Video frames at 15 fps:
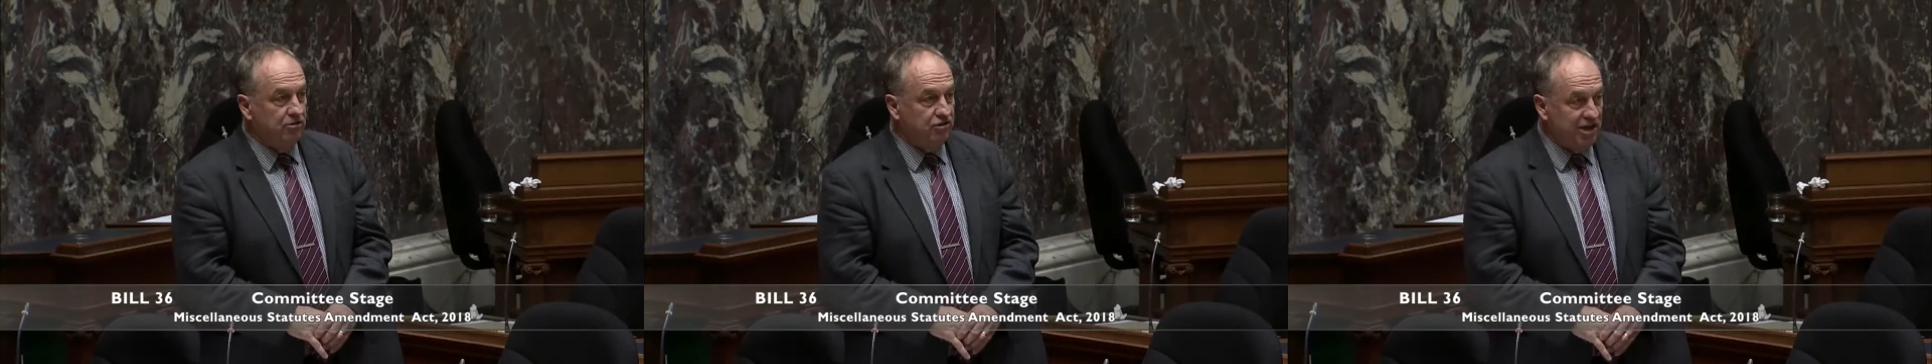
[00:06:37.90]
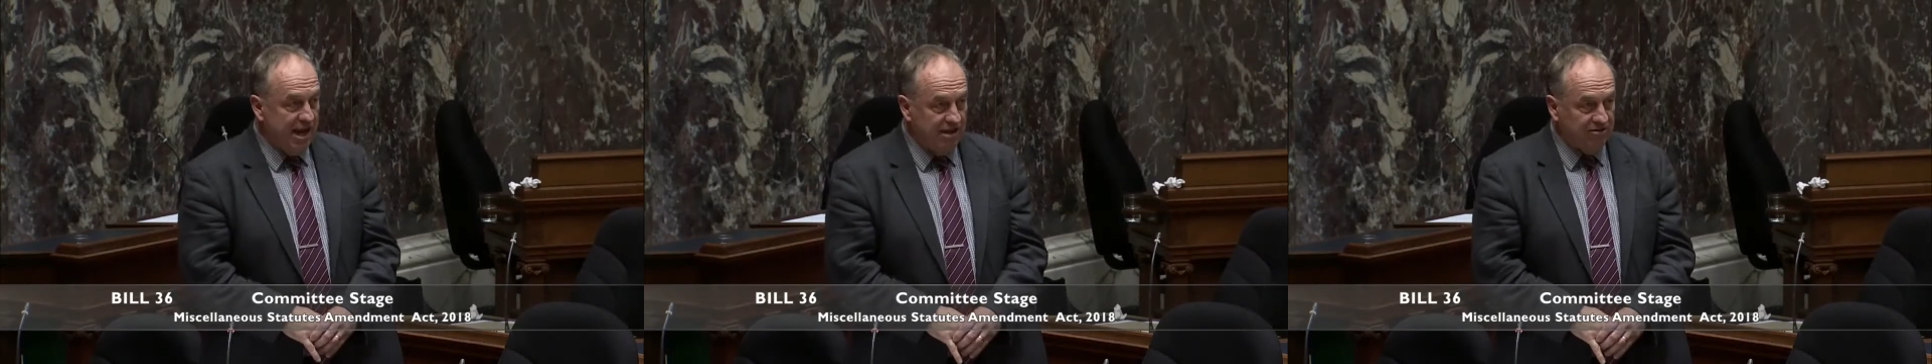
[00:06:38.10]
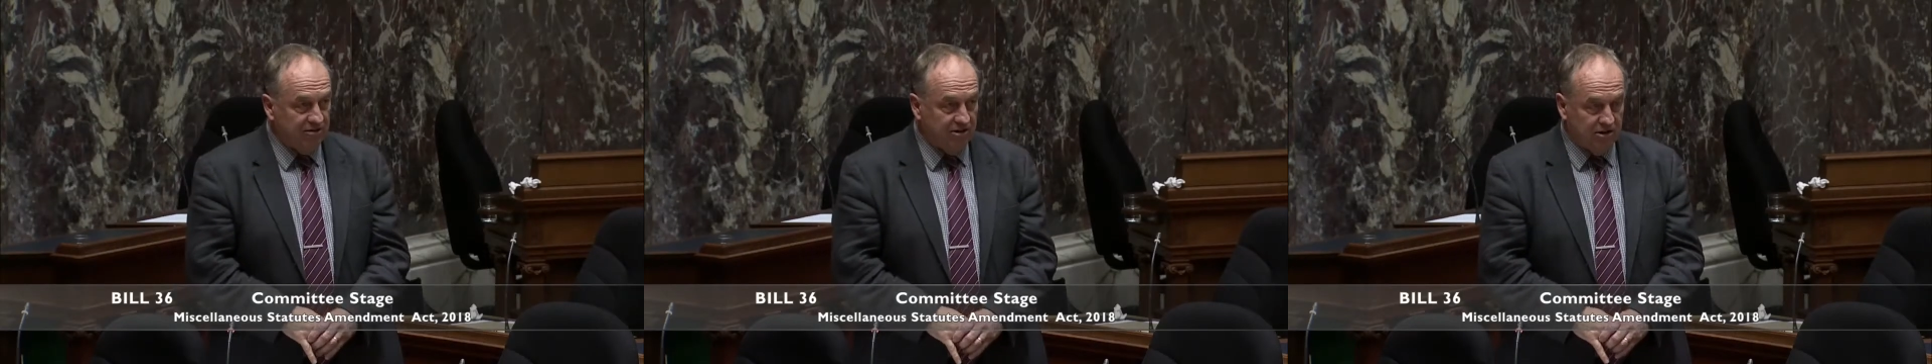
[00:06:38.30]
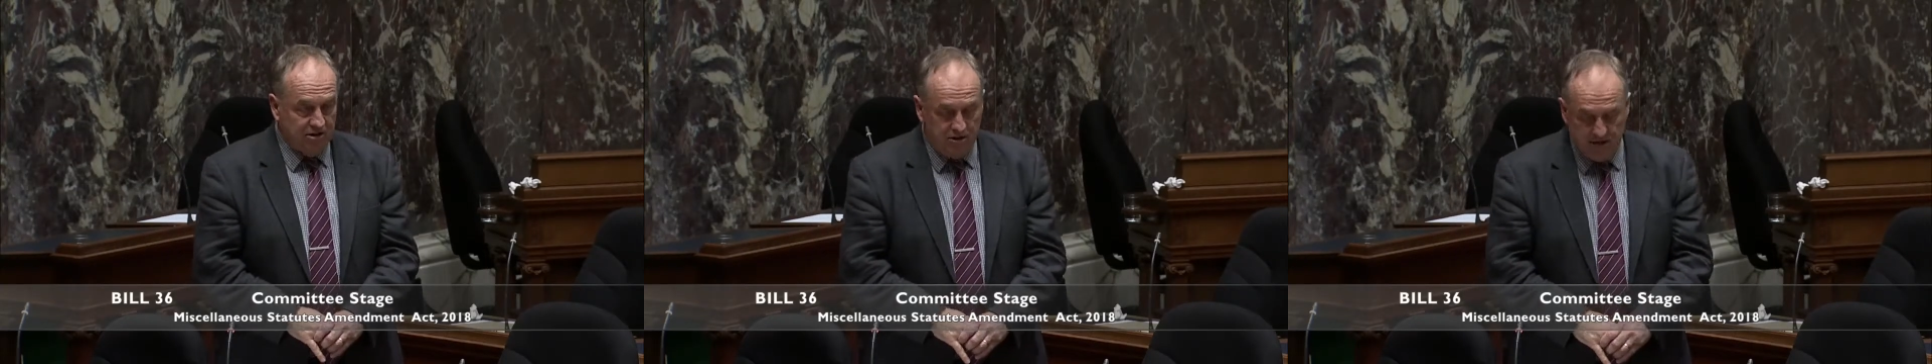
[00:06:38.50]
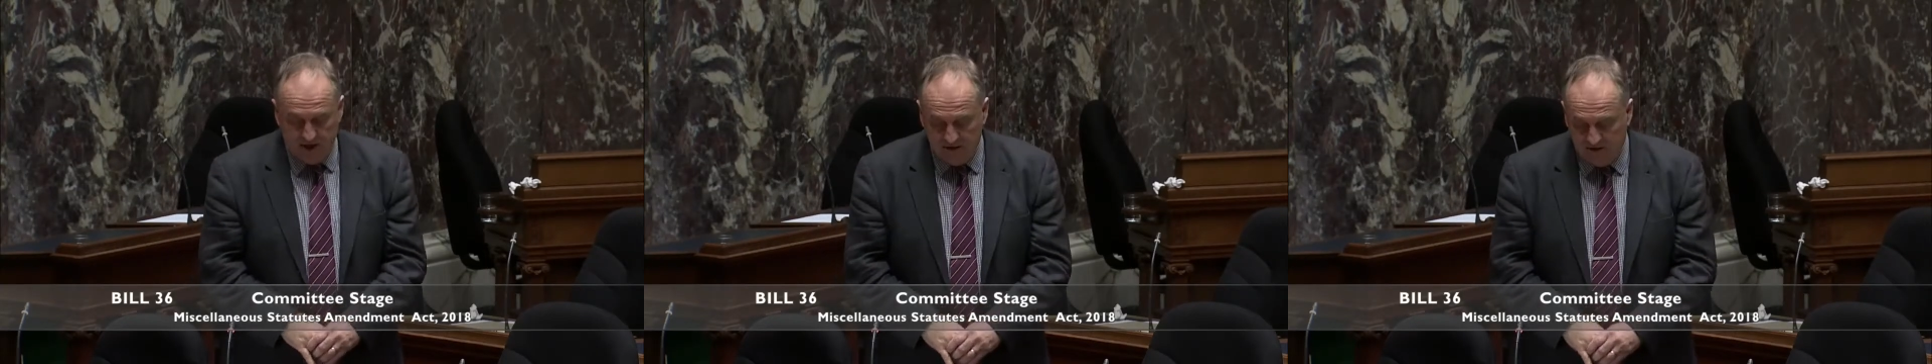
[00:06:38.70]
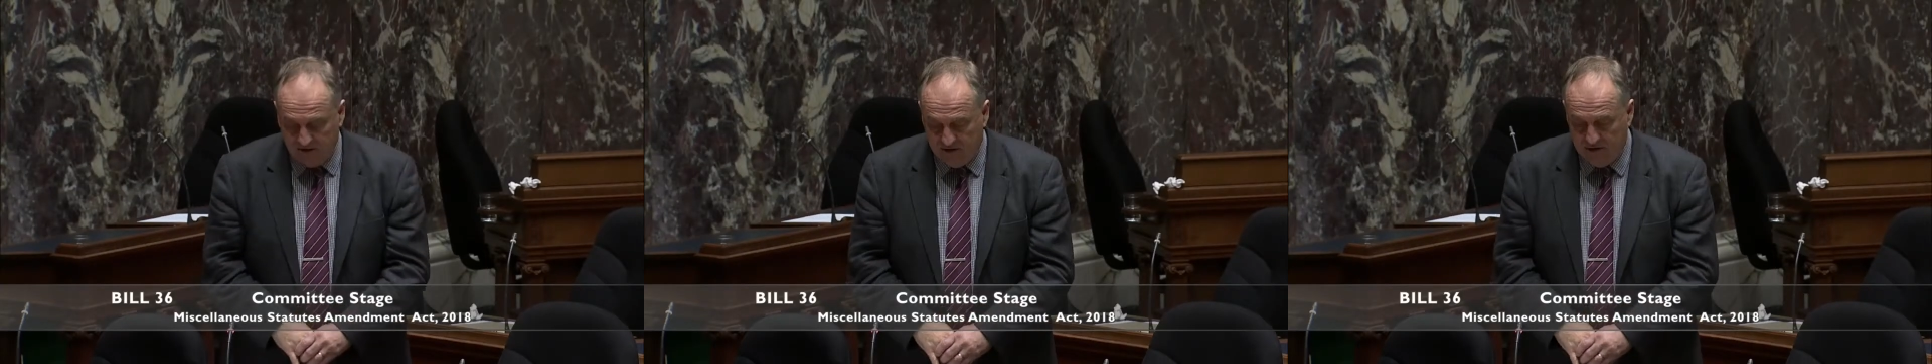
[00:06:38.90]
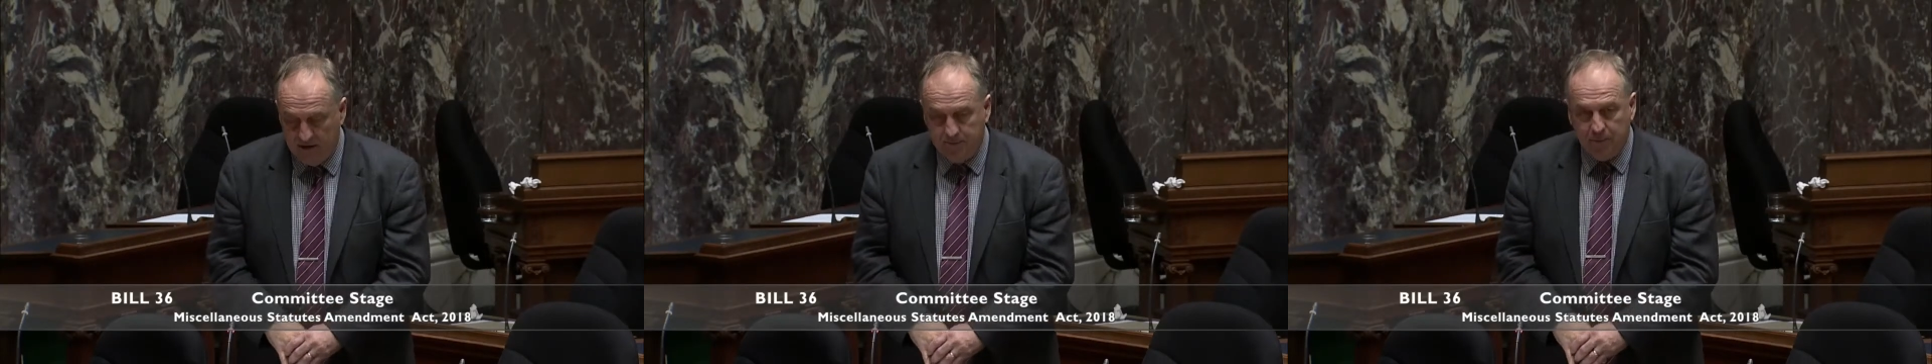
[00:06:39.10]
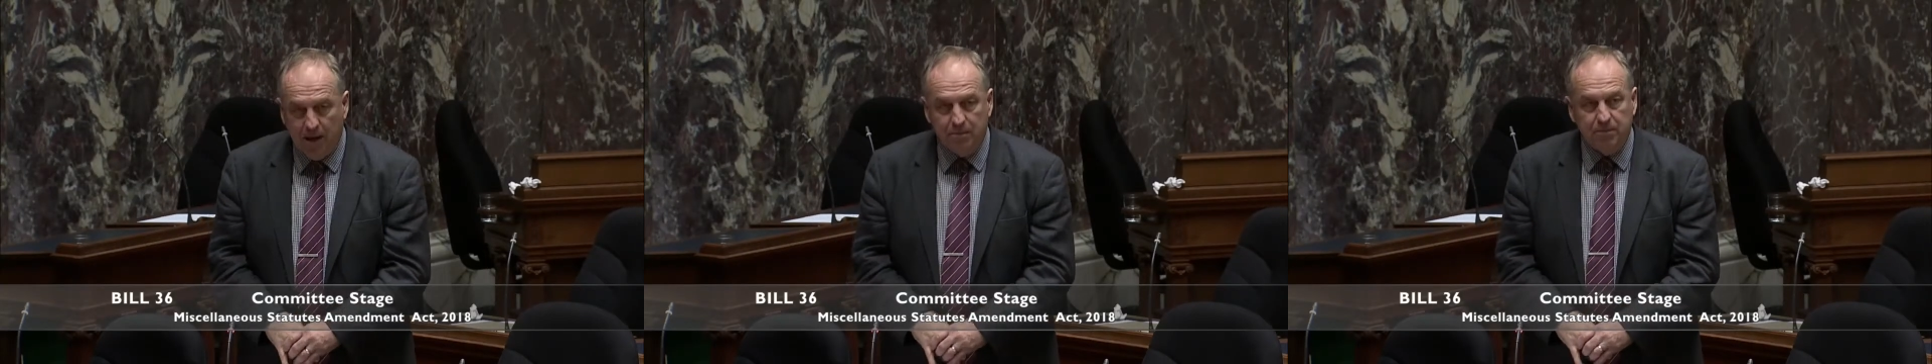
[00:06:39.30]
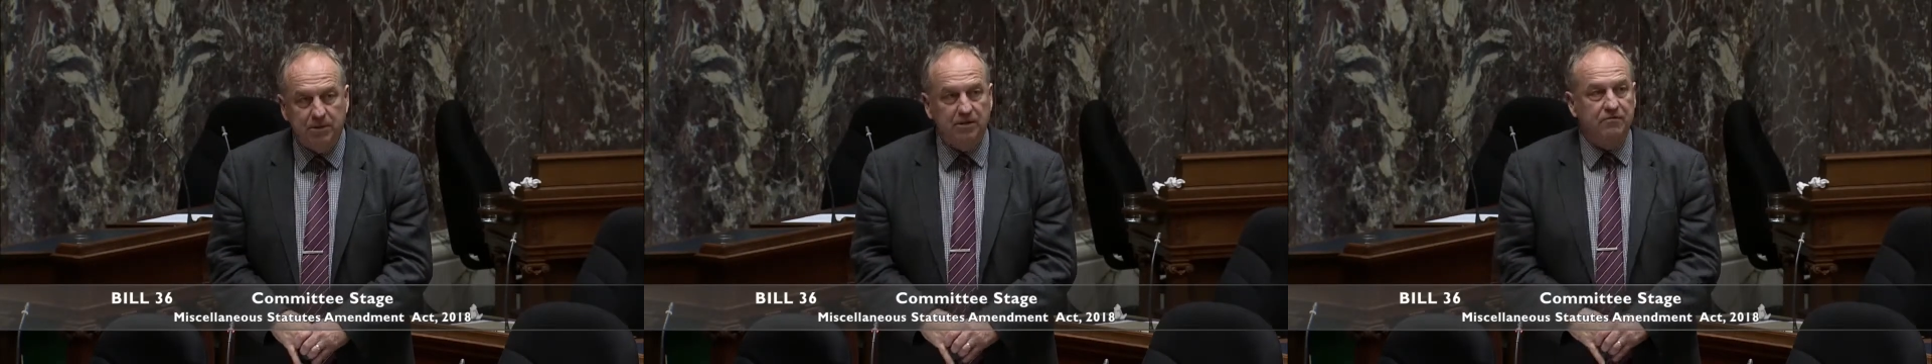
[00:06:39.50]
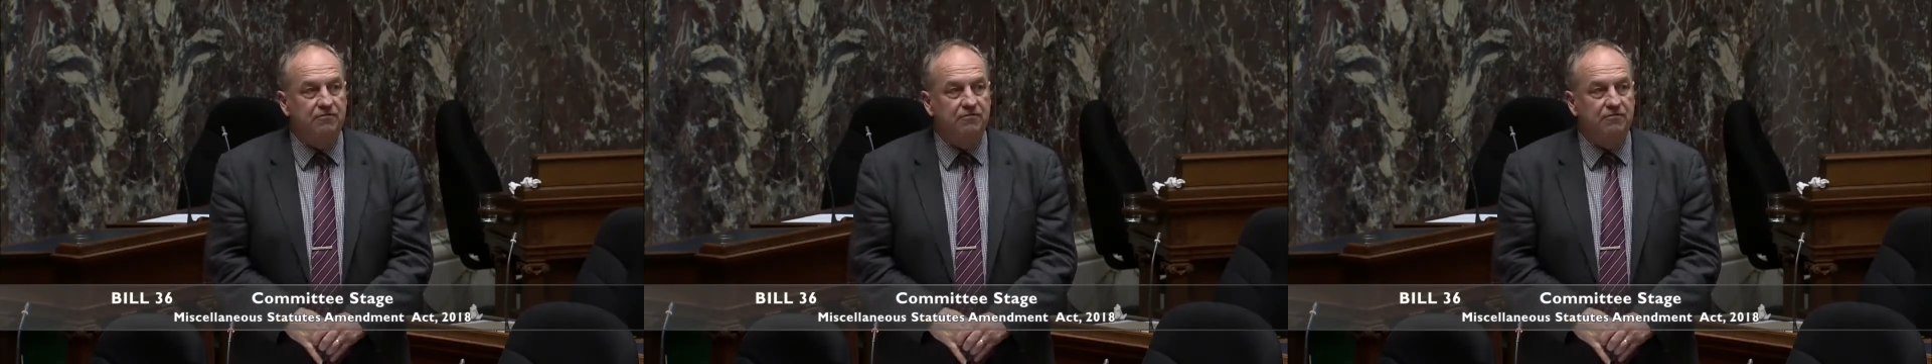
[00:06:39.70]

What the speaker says: Chancellor is the public